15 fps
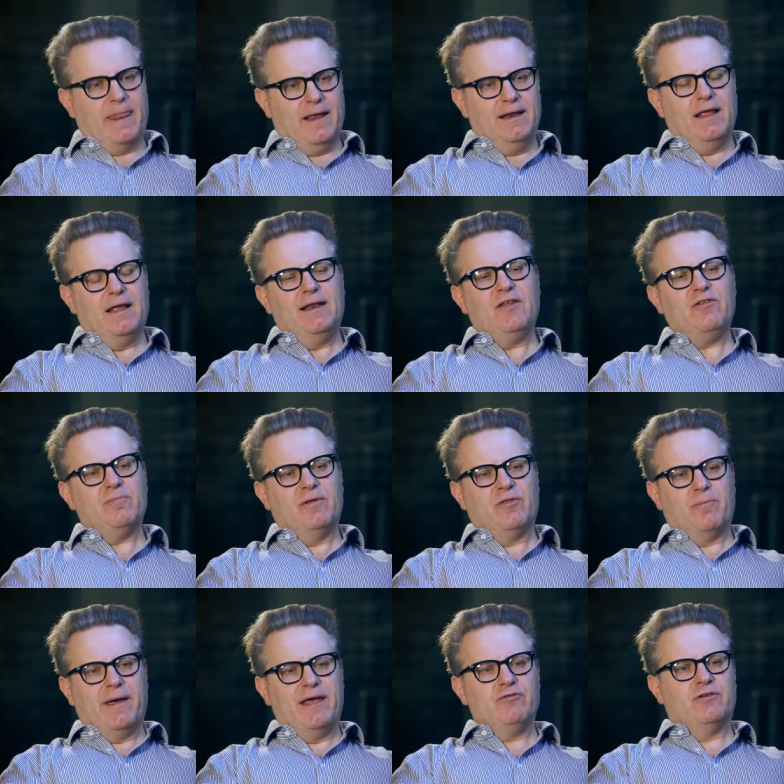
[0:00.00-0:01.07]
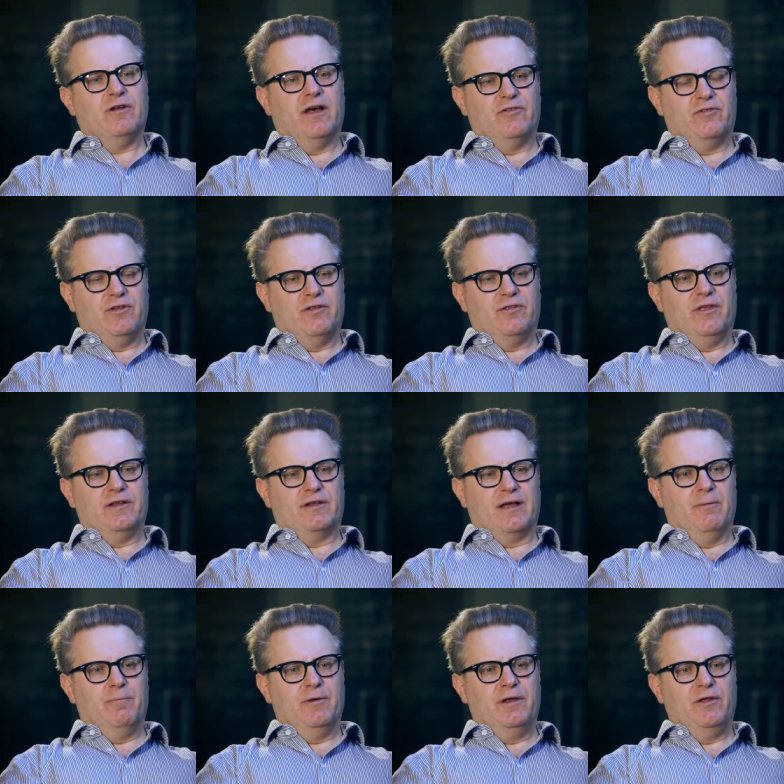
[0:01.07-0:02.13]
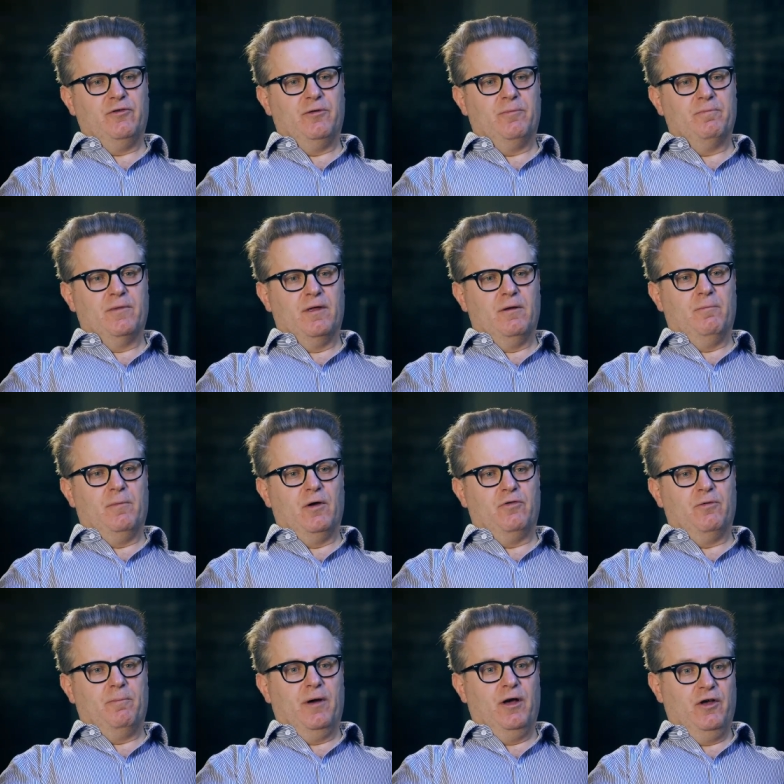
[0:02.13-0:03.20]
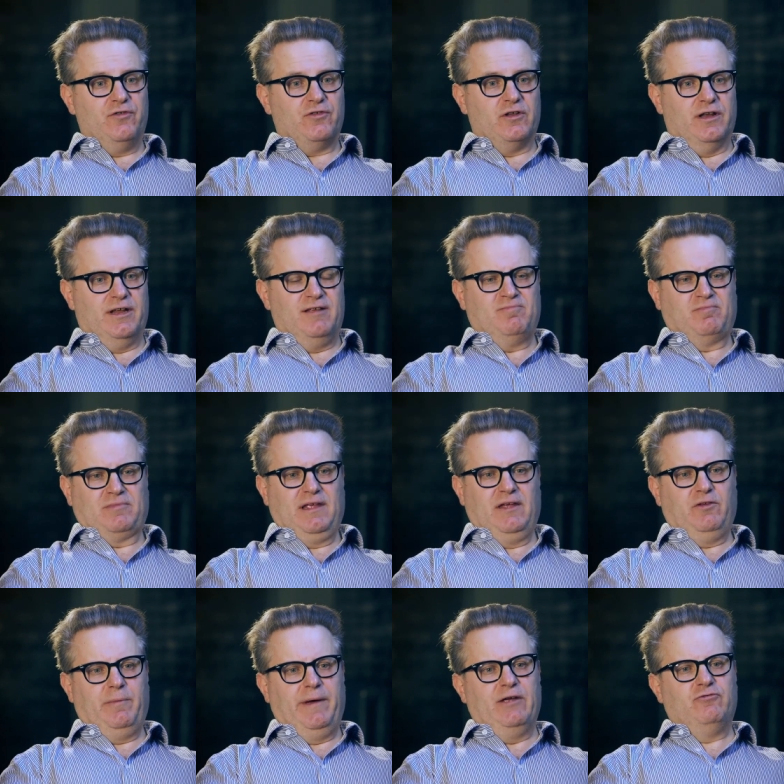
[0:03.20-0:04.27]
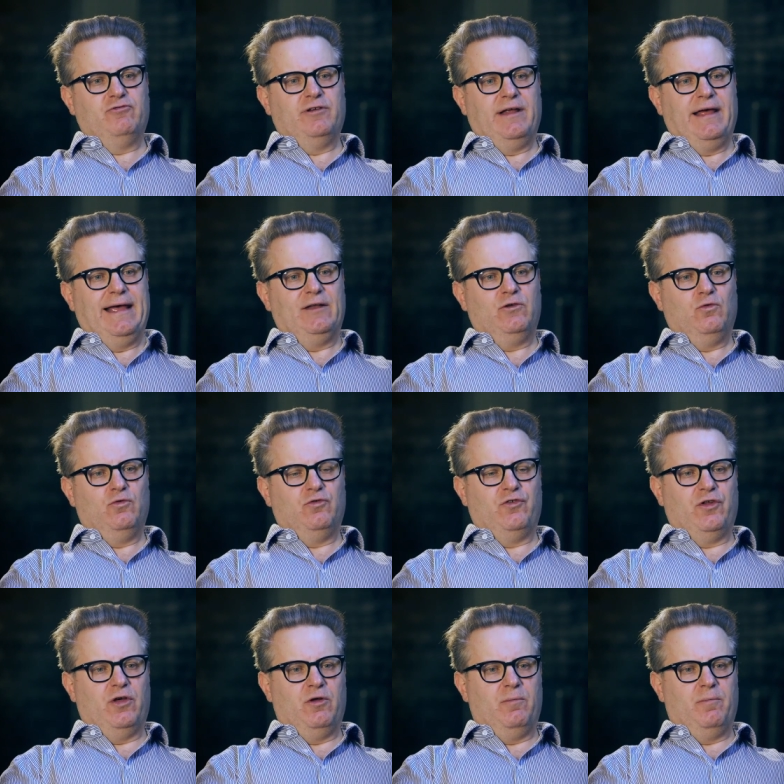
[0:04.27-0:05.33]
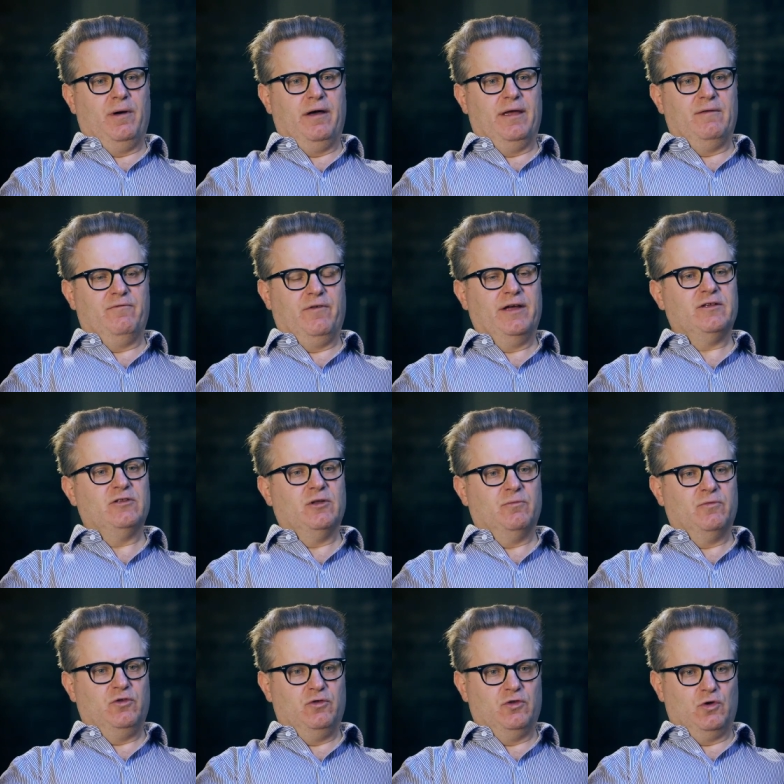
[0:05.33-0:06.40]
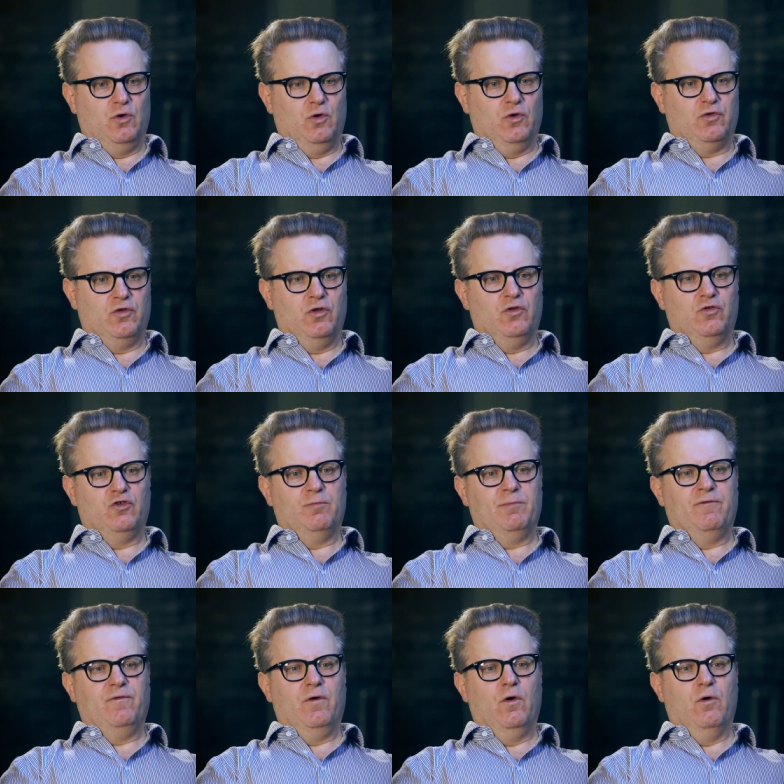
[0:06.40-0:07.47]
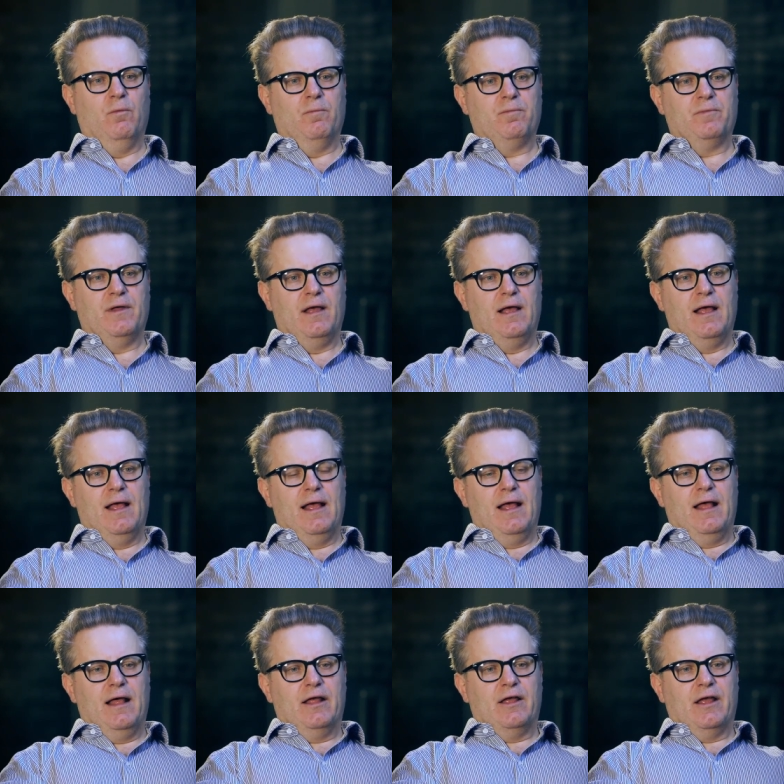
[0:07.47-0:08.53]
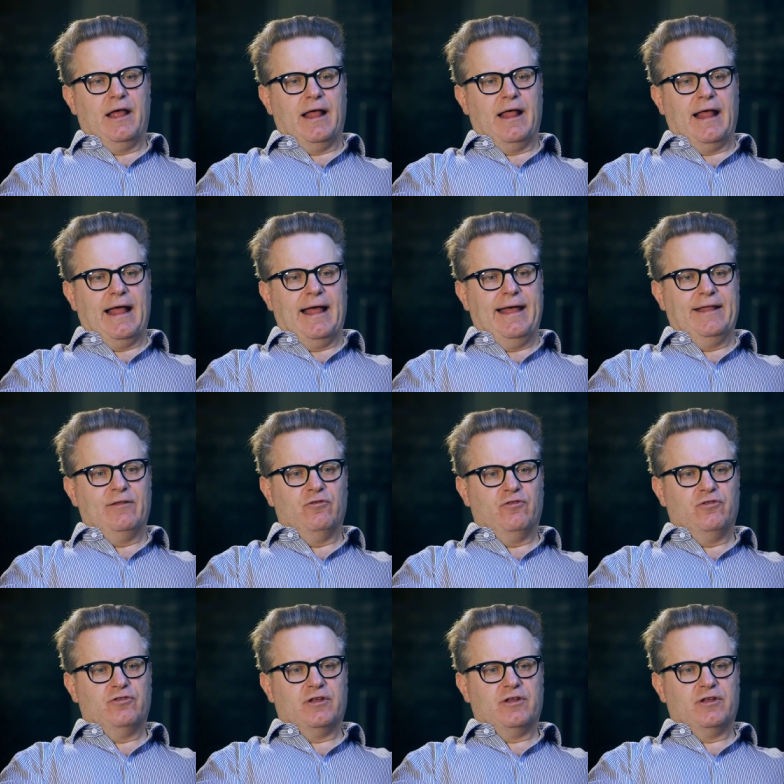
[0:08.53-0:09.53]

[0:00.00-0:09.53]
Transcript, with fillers: Elizabeth patronised theatre companies, both personally as a patron and also by inviting them to the court to perform. And